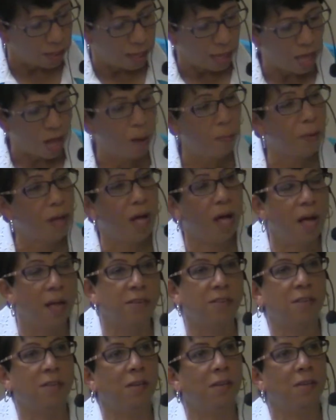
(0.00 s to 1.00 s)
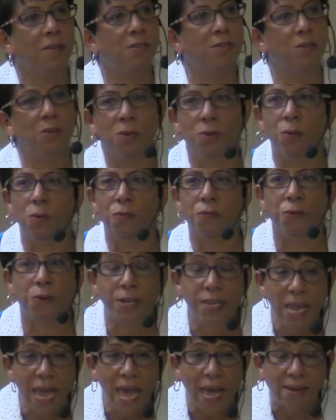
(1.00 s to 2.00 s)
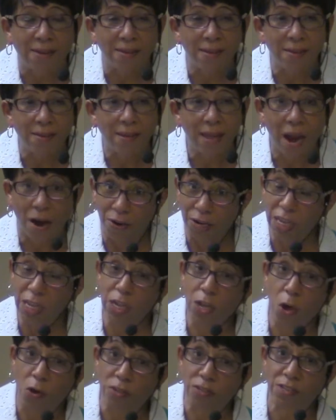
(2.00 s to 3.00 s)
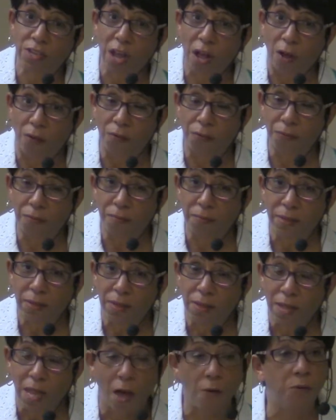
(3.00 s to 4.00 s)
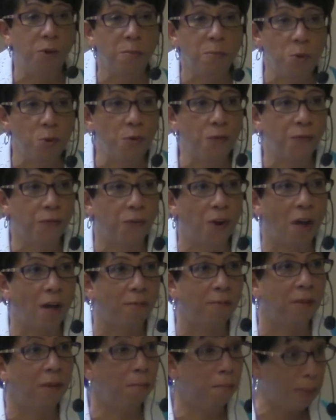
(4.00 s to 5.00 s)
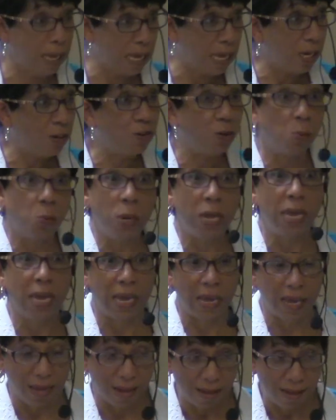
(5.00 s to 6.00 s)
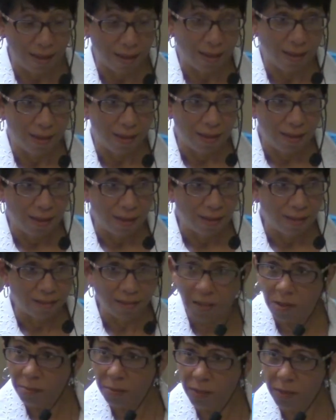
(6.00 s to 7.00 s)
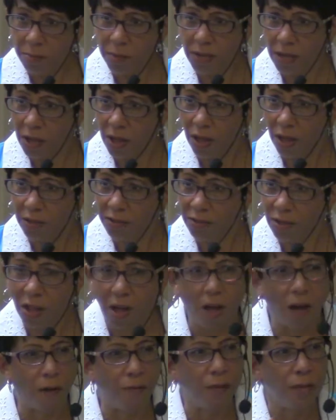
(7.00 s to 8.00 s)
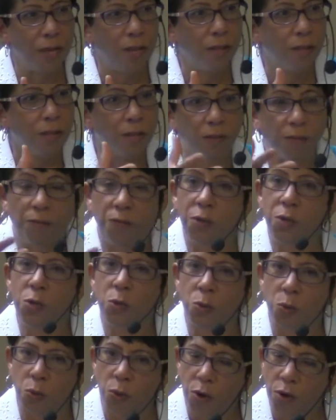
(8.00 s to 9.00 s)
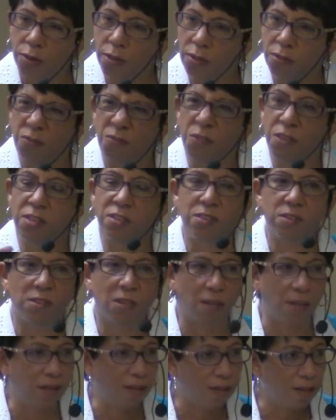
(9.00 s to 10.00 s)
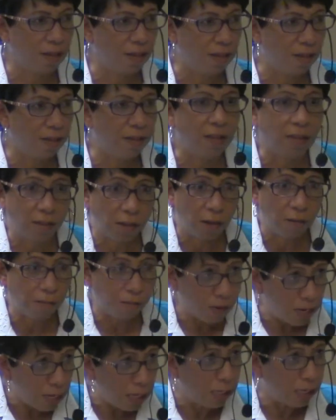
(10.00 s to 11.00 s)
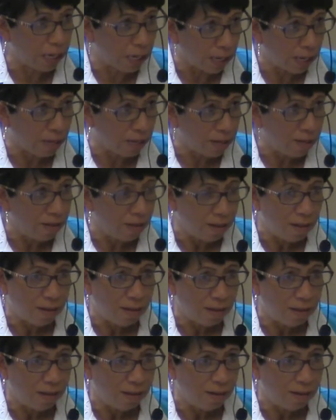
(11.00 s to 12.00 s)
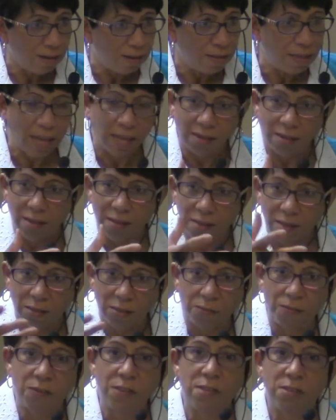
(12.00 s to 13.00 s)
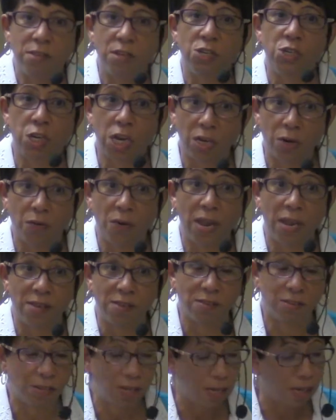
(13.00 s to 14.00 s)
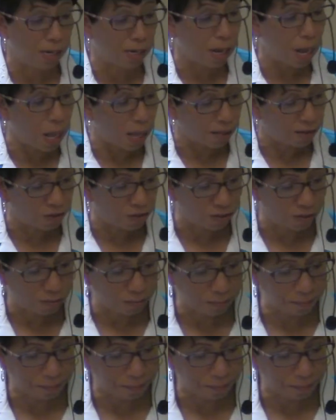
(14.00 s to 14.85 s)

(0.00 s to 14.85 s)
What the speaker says: help us to forget our ego self. And we move from me to we, simply because of this view, this vista, this feeling that this vista generates in us.